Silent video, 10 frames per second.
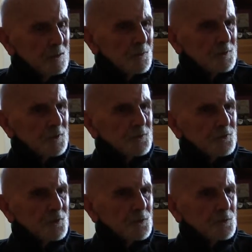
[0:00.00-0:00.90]
Well, you're
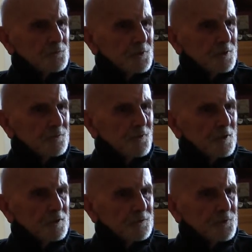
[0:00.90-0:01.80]
so
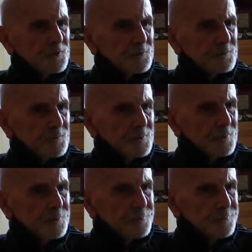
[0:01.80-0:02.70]
involved in
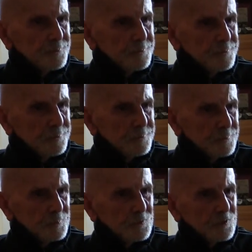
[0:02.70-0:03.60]

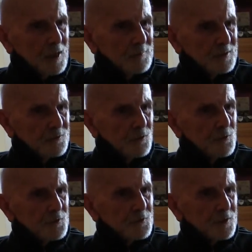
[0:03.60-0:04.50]
coming
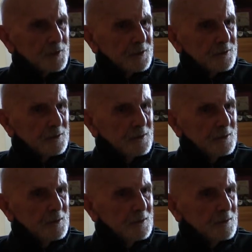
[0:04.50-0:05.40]
to the target,
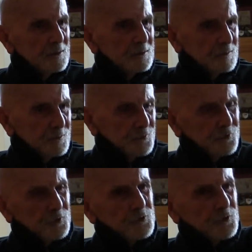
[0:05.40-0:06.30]
the
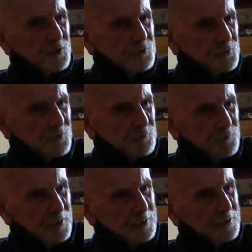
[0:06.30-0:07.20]
searchlights and the
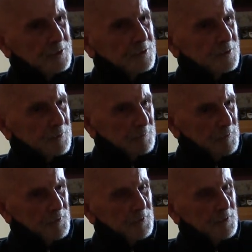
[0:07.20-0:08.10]
flak and
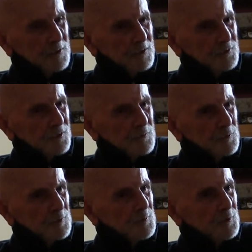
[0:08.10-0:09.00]
everything that I said
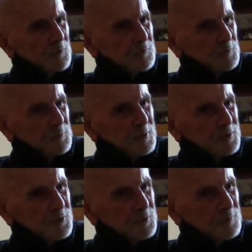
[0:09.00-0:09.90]
were a beautiful
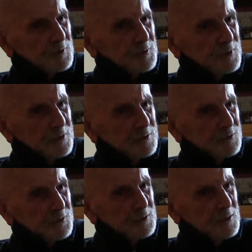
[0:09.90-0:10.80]
picture, but now
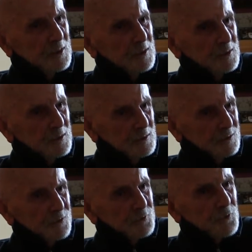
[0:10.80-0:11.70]
you're
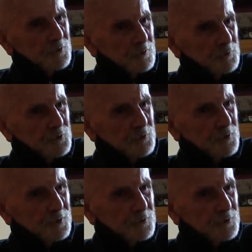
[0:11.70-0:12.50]
doing what you're